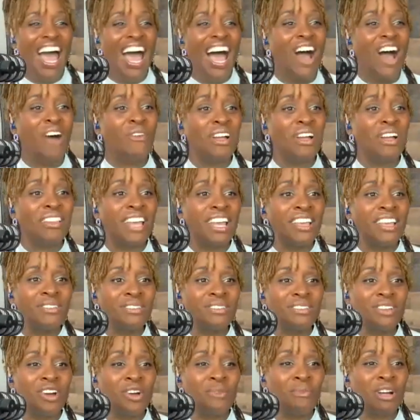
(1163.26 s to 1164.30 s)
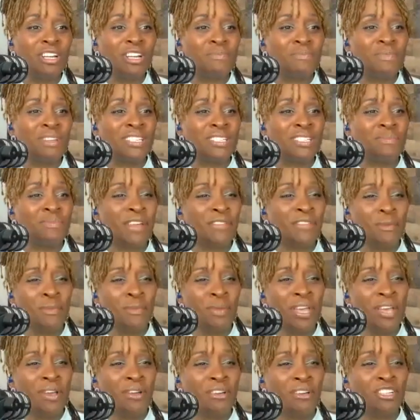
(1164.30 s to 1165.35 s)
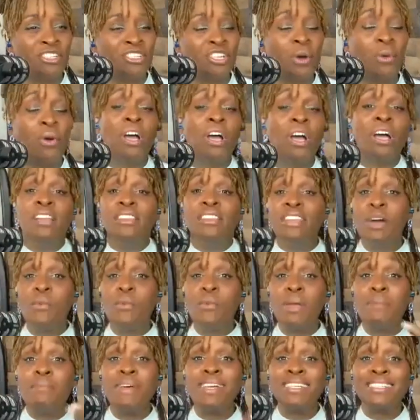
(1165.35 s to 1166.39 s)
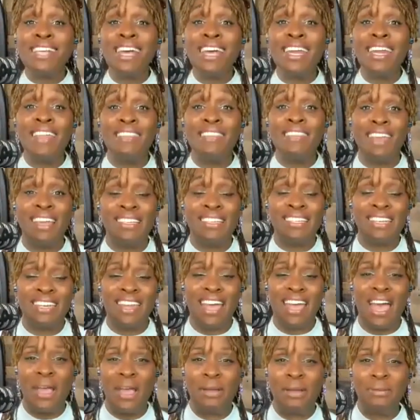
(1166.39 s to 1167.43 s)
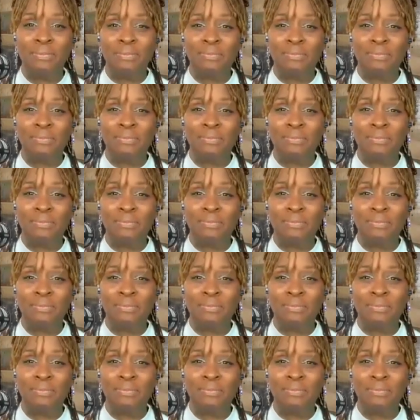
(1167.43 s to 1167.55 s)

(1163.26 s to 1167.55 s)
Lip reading: I want to thank you so much, Miss Smith, for being on the show. Did we miss anything today?